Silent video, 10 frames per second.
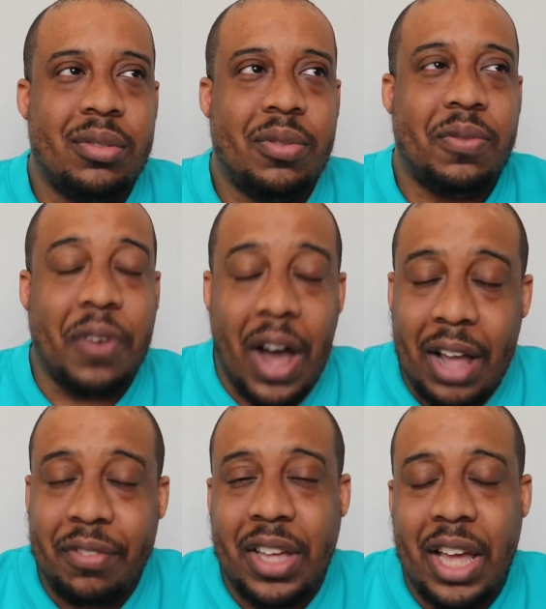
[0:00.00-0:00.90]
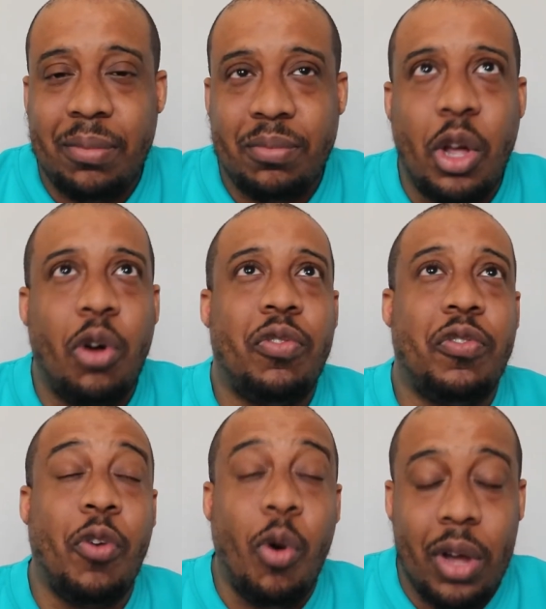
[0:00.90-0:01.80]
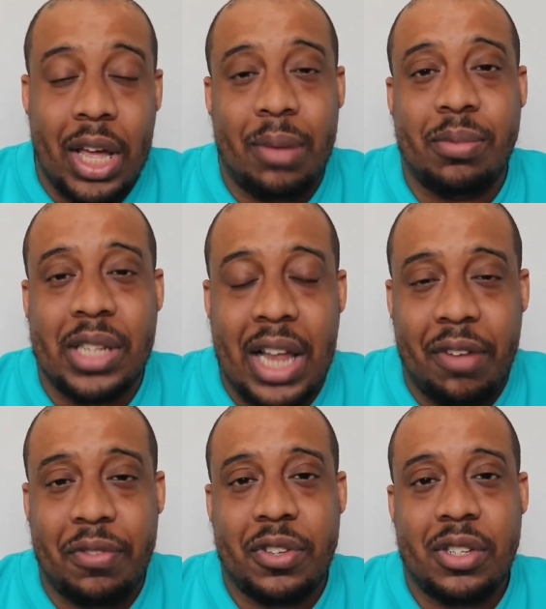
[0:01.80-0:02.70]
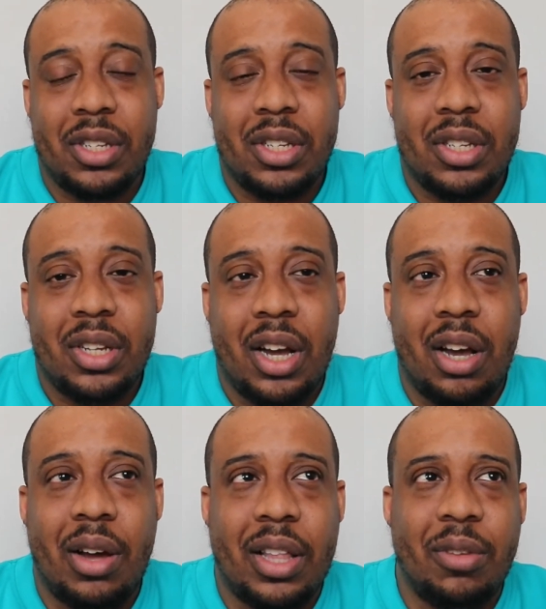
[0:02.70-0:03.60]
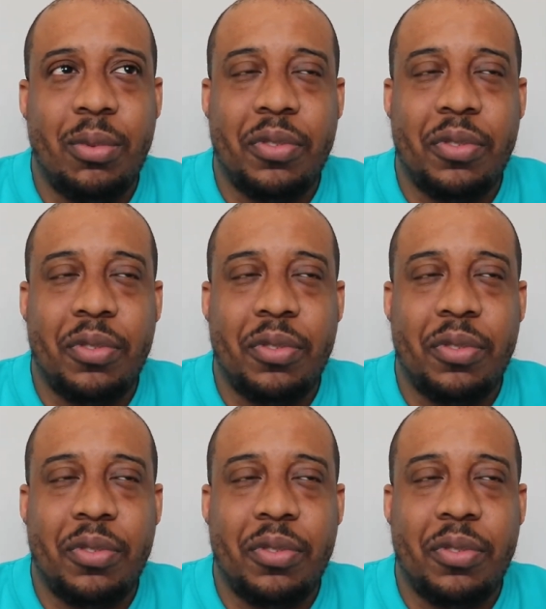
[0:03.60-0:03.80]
four games left. I think